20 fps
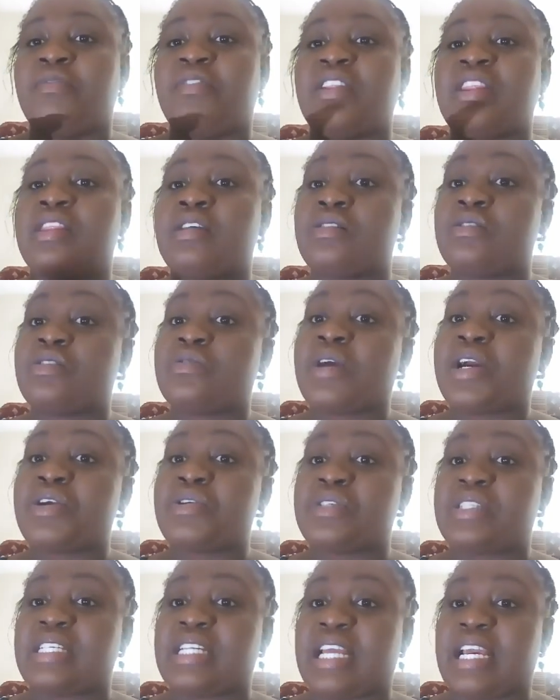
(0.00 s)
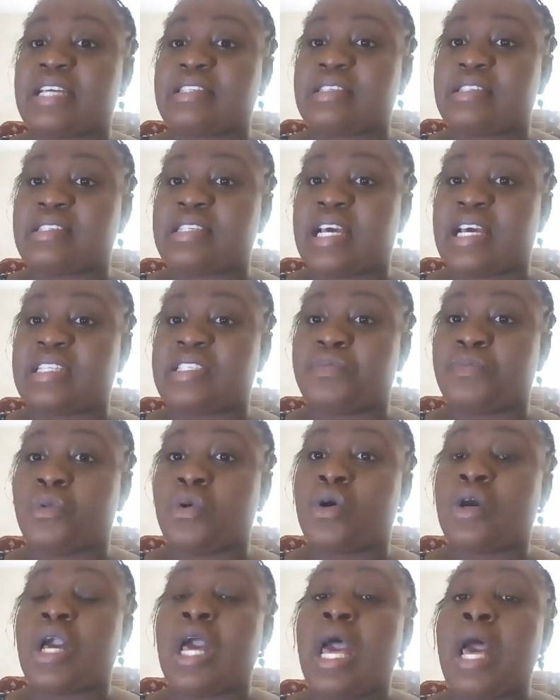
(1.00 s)
for those who are using the exercise
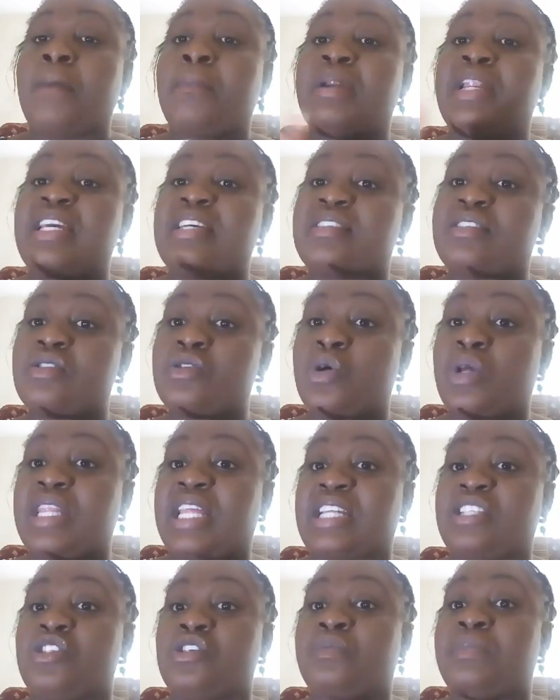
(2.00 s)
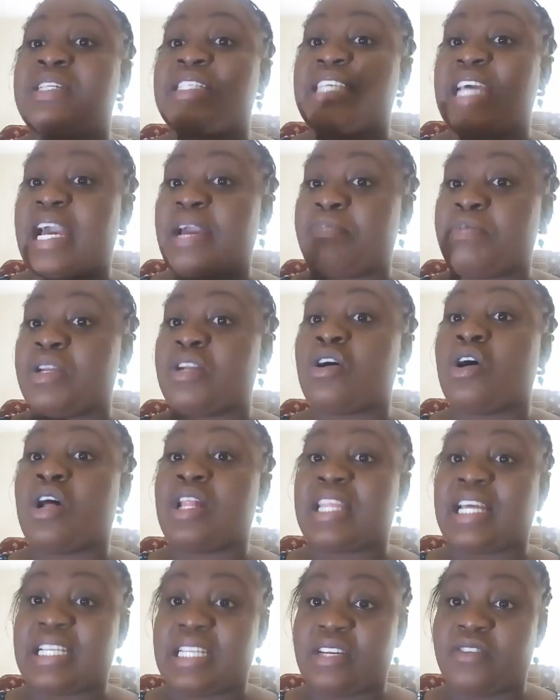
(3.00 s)
book, please note that you'll be typing
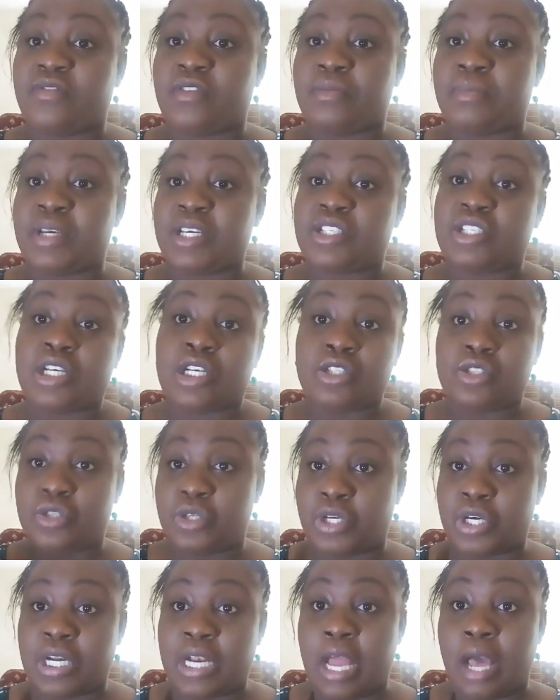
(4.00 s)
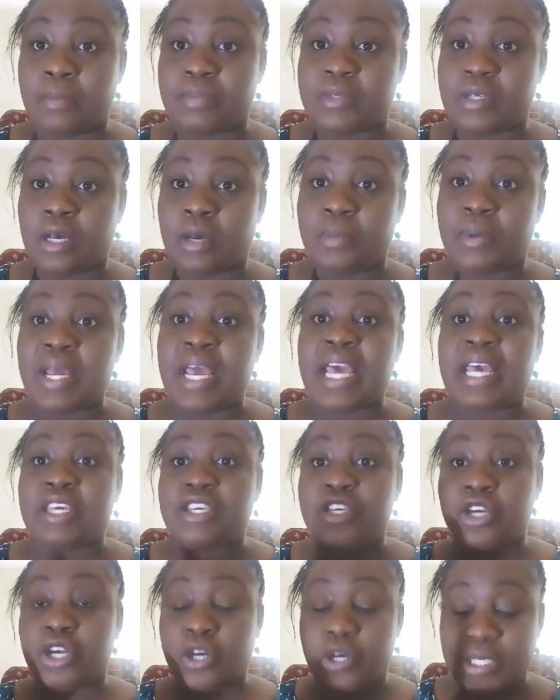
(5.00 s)
all that information to your laptop.
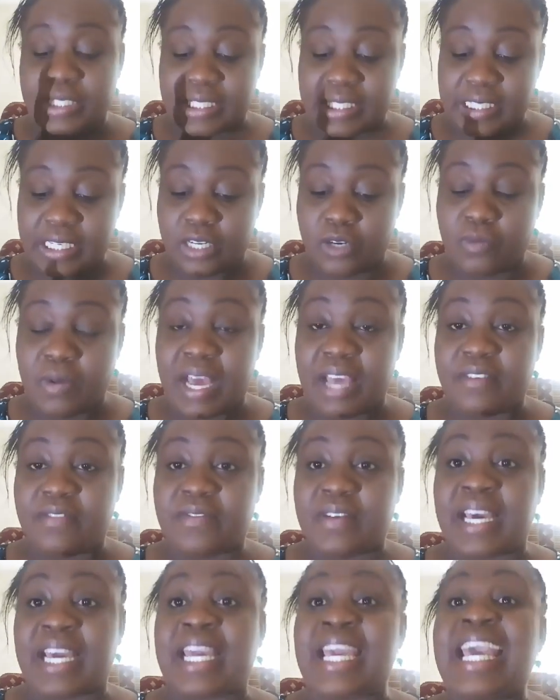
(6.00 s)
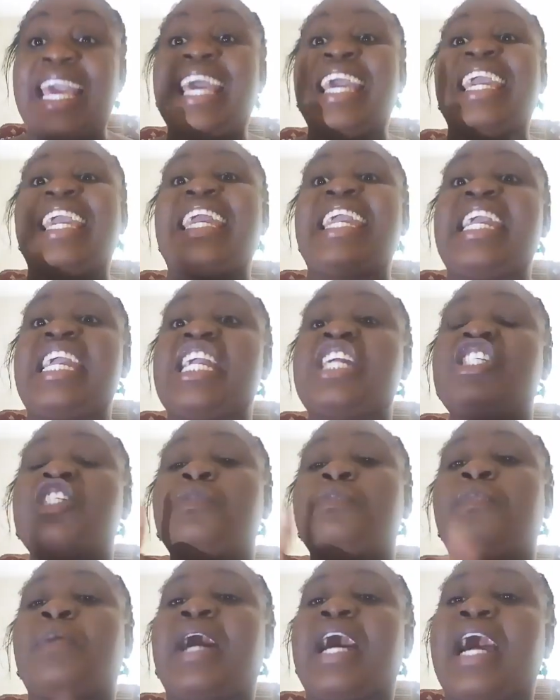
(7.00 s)
You're going to need Wi-Fi.
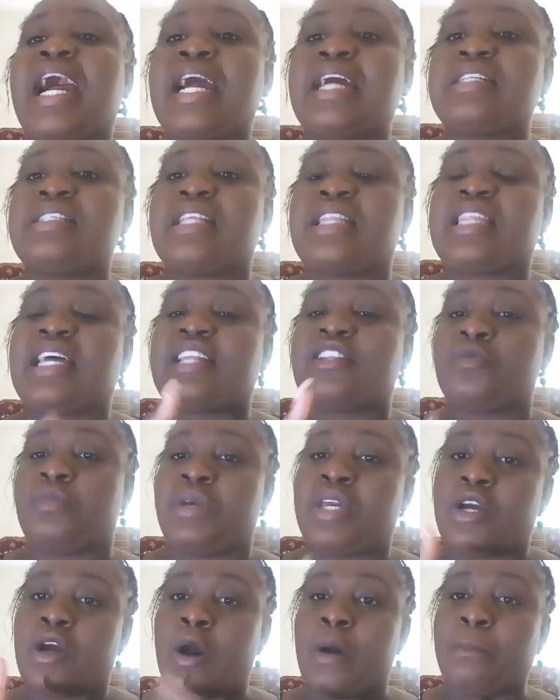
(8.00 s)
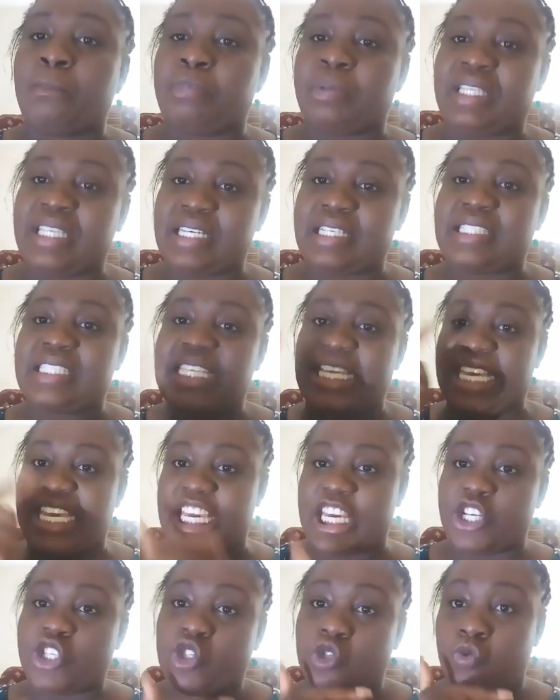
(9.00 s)
Each part that we complete
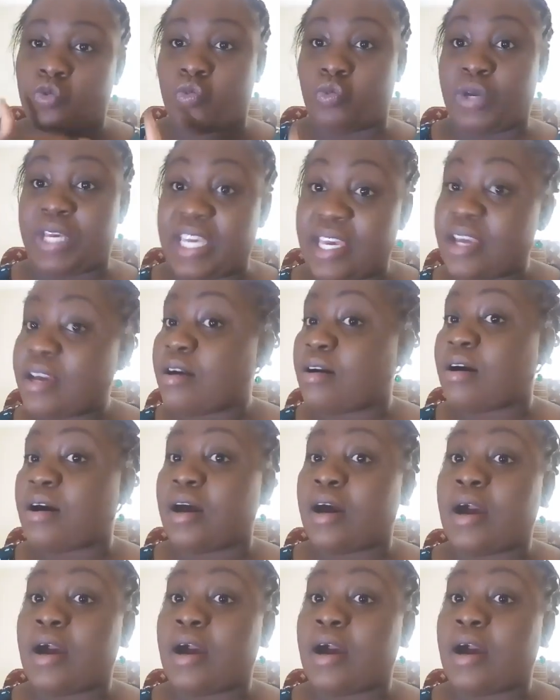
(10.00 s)
each week,